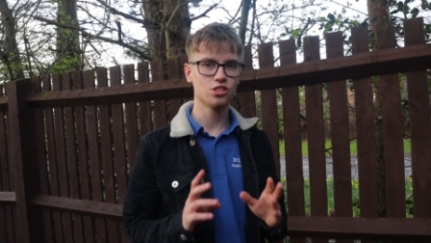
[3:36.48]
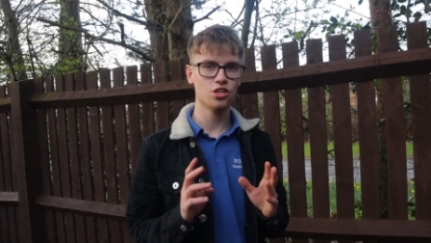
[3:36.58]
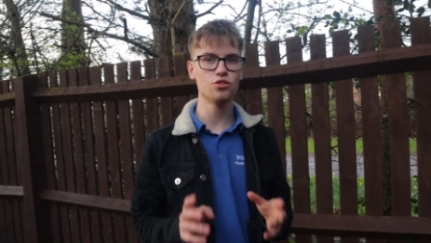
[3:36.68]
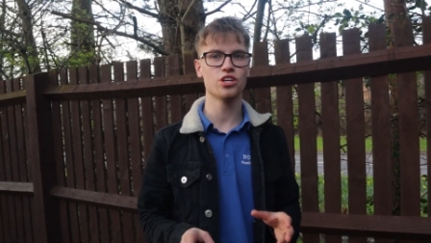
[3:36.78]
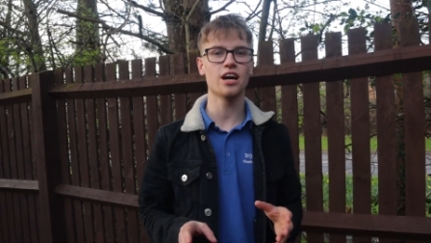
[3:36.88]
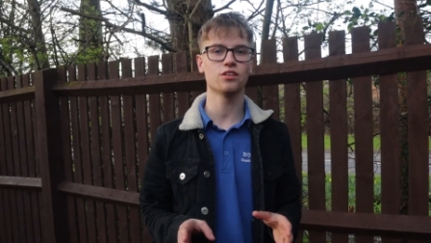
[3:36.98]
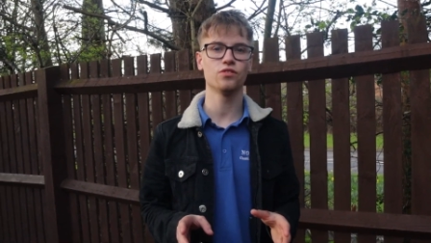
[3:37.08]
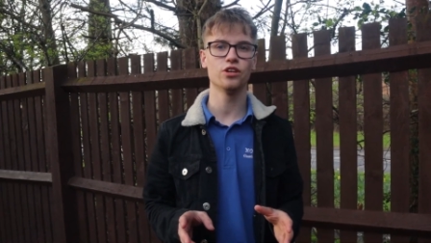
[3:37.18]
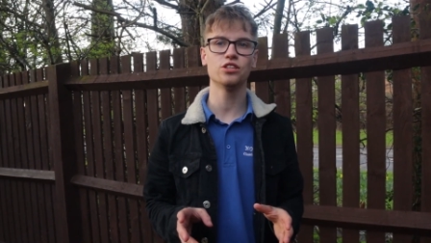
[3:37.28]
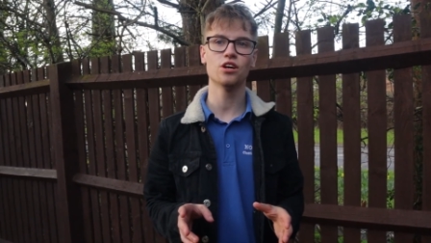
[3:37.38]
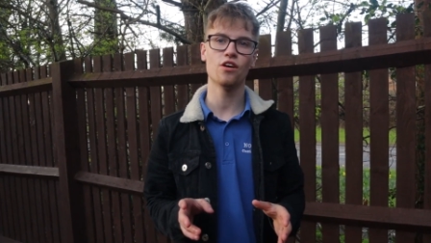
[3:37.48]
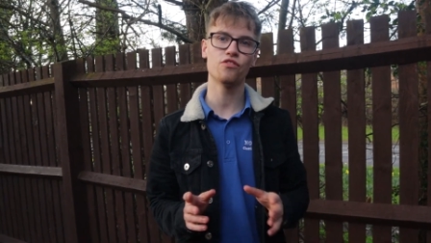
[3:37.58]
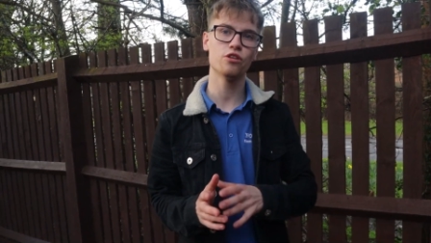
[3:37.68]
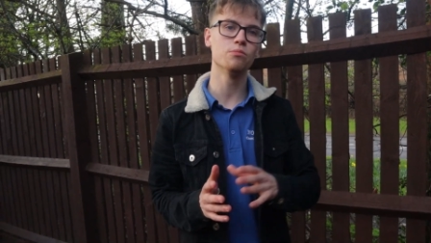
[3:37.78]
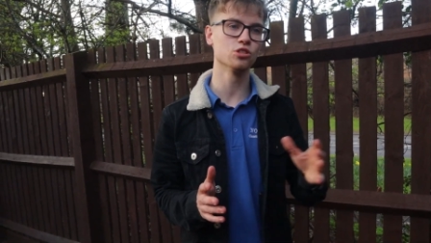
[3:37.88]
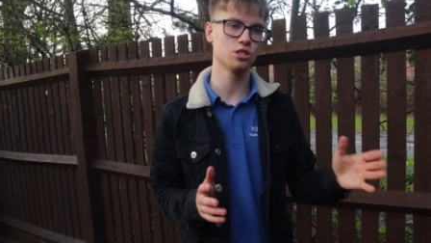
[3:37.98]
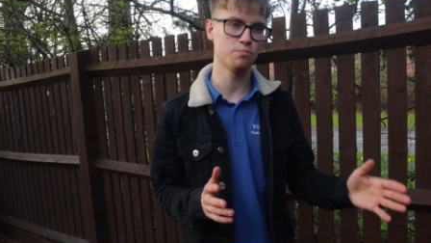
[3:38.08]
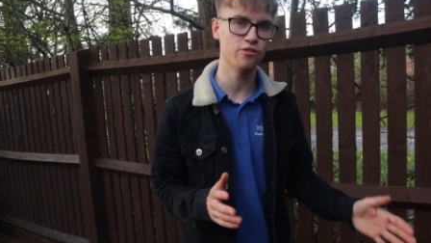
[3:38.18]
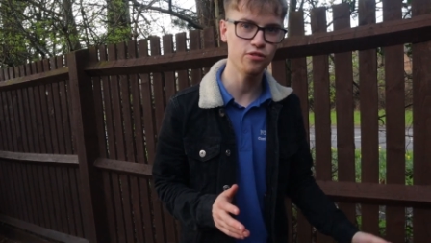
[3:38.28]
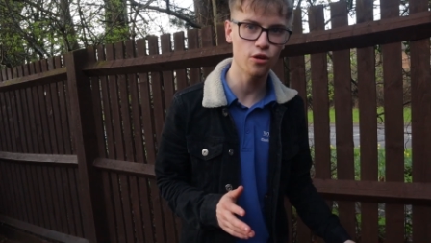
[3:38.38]
to Shattersford a few months
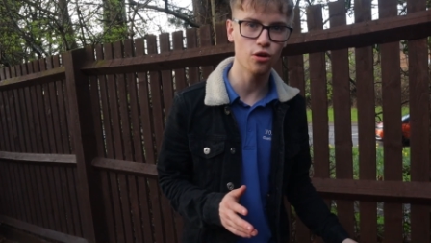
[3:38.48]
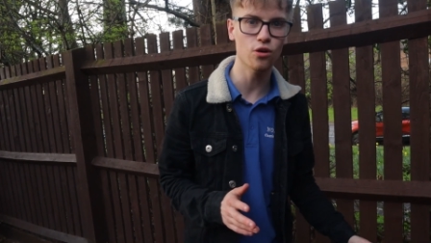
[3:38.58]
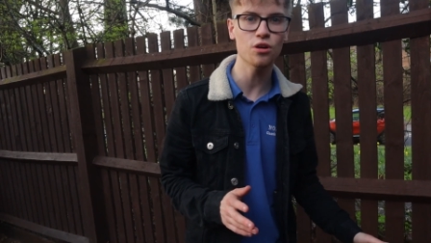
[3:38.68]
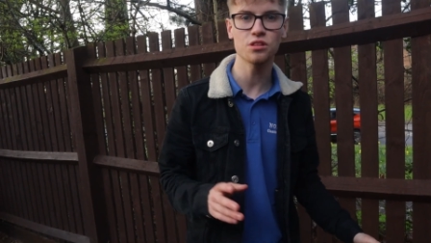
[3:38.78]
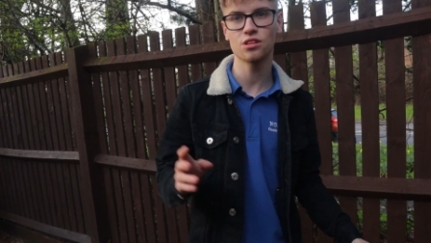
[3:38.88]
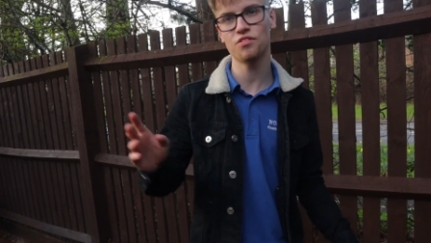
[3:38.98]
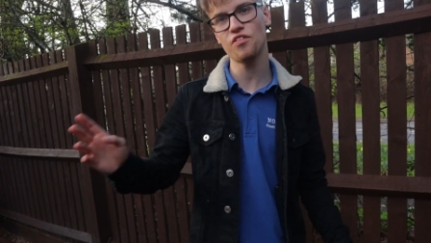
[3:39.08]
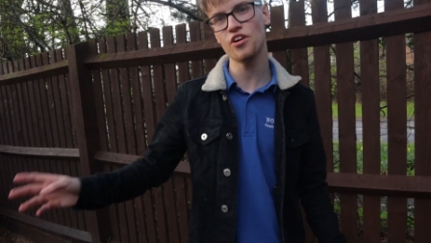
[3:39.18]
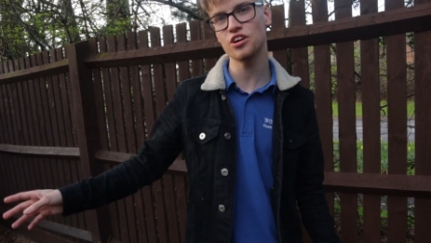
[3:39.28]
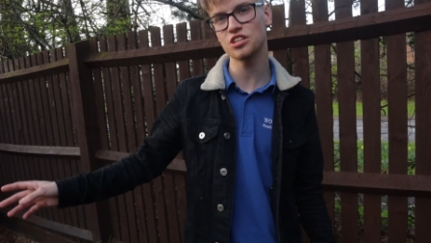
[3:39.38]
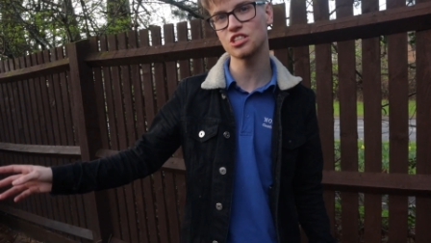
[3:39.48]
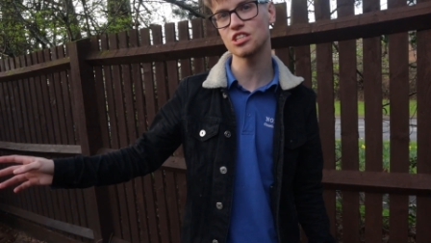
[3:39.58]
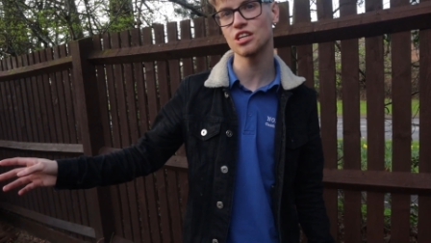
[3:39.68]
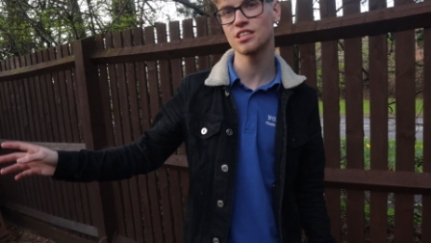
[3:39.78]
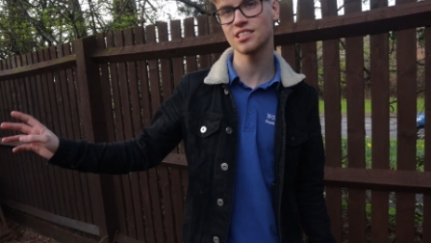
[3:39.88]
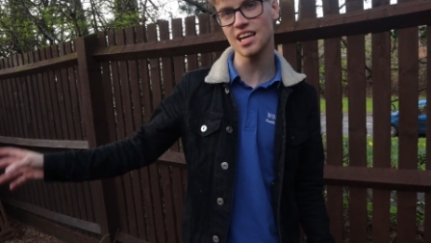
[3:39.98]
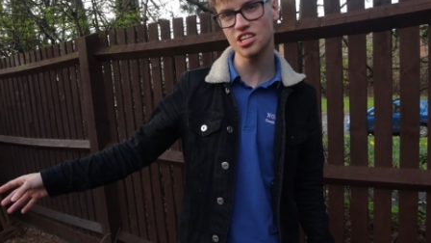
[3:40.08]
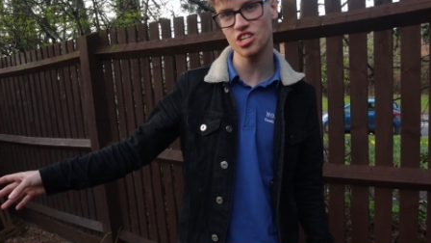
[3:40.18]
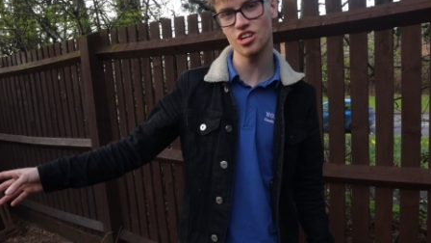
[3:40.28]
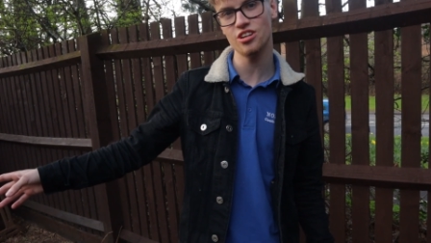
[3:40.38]
before the first
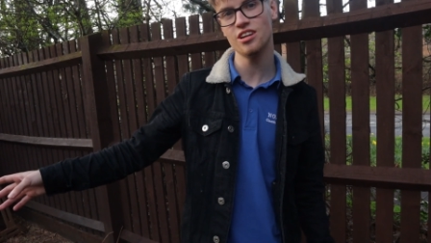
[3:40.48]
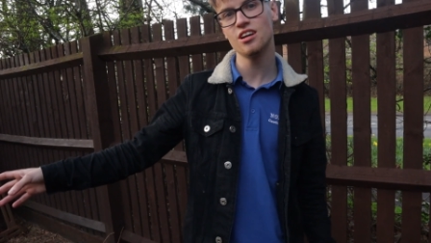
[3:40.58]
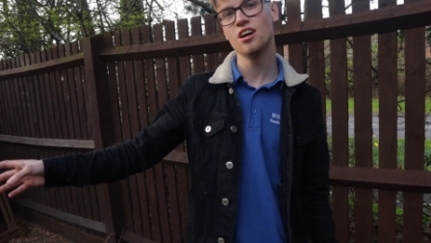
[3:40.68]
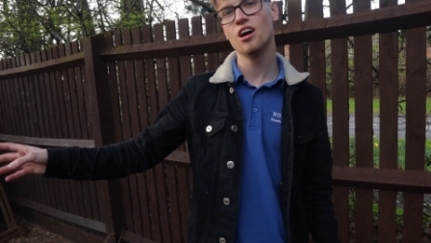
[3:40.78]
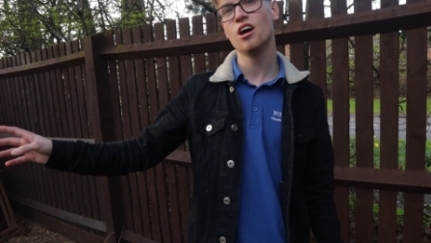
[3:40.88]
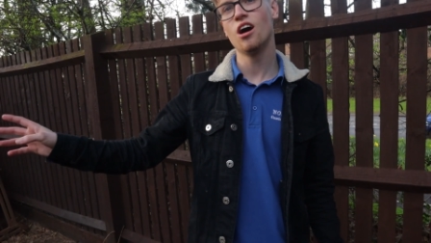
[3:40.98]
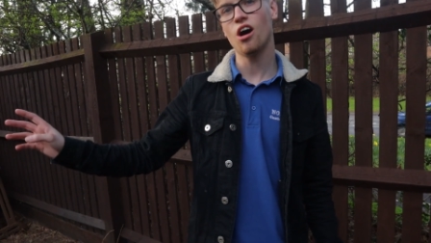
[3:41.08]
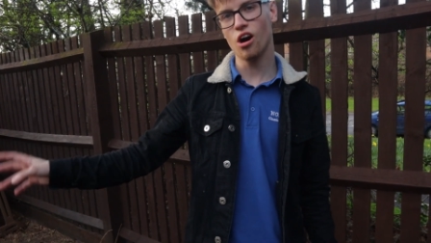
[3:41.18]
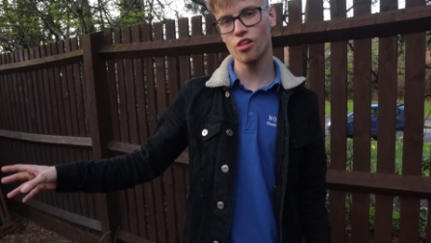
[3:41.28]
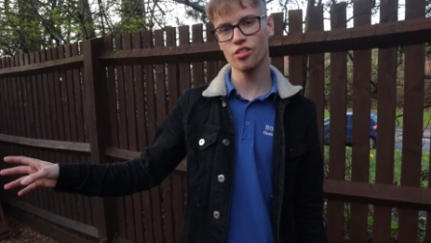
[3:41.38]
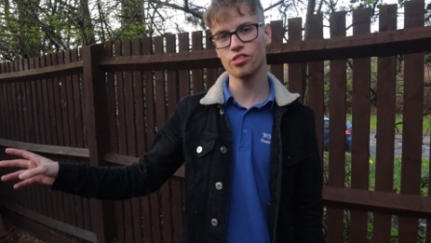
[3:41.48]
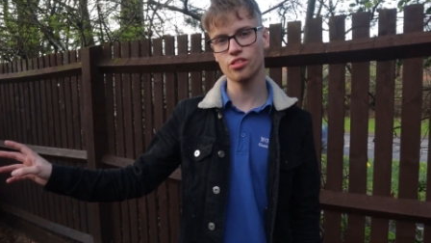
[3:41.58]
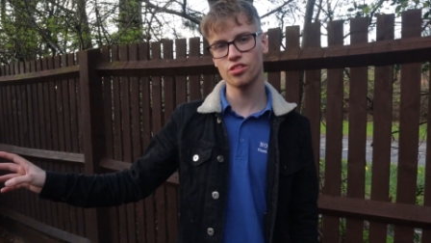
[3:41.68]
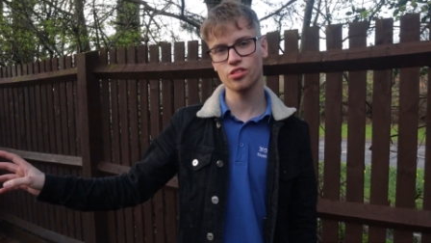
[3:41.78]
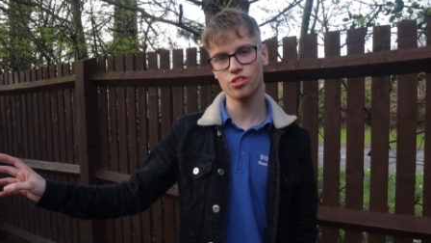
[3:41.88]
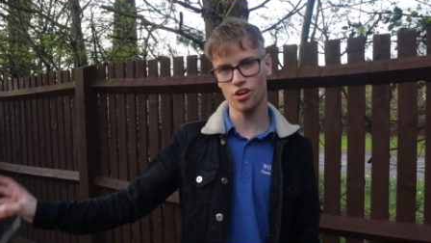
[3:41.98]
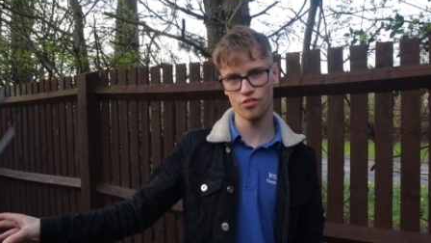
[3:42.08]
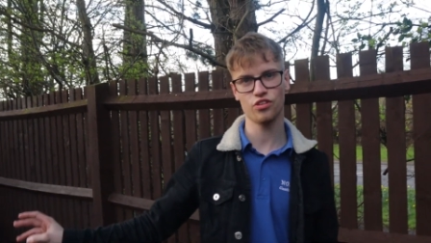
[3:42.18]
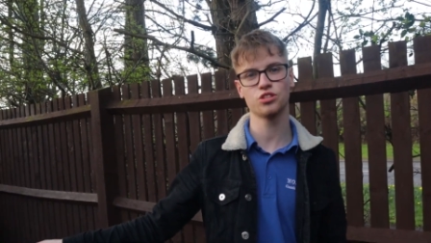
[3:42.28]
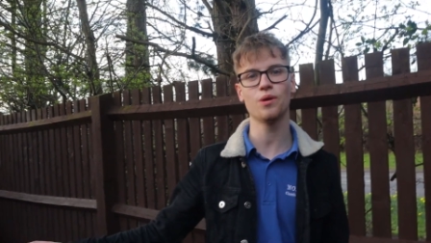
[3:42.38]
session on the
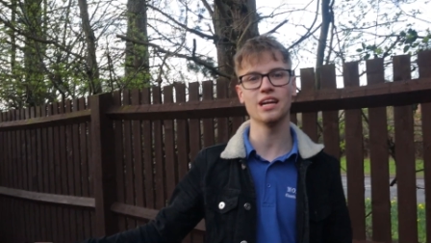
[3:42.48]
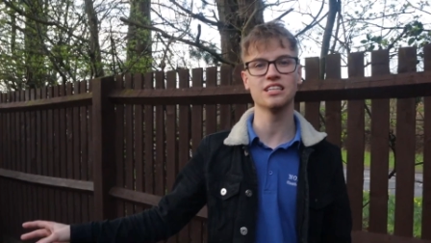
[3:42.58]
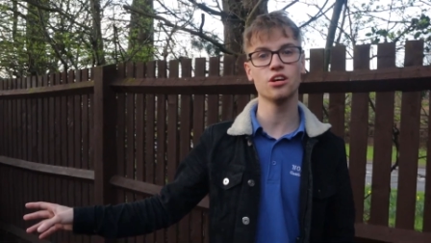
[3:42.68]
hunt for a 20.